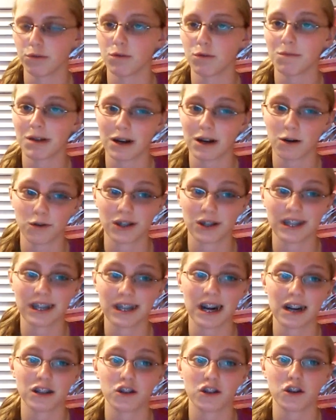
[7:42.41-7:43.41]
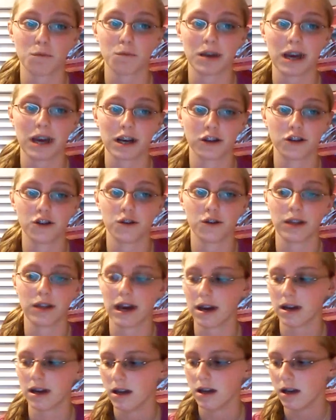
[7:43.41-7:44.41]
Well, my orthodontist told me I could chew
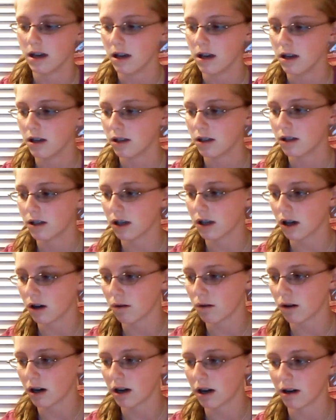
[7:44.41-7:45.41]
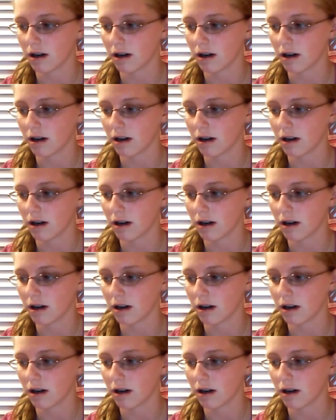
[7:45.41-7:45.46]
that. So,